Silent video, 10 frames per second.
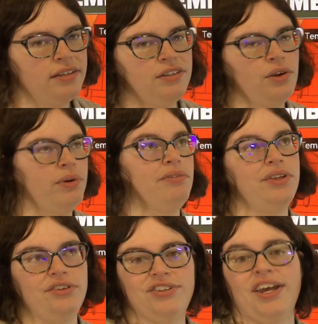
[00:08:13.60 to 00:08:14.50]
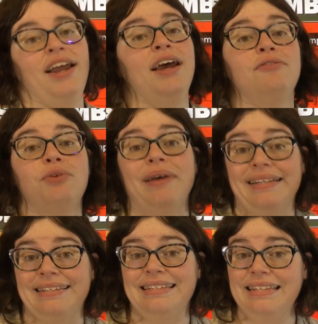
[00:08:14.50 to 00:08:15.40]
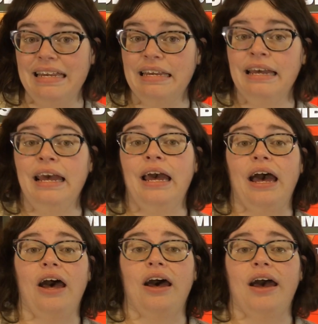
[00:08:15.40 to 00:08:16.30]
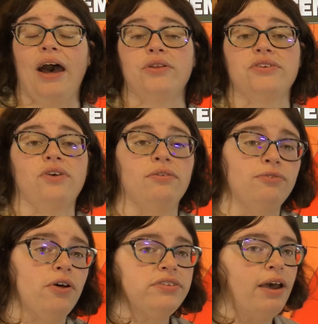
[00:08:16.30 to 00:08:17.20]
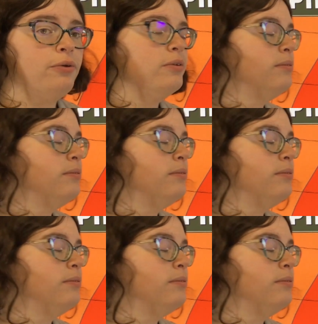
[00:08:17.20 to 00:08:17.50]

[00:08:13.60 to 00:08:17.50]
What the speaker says: so we really just kind of have to wait and see how this all falls out.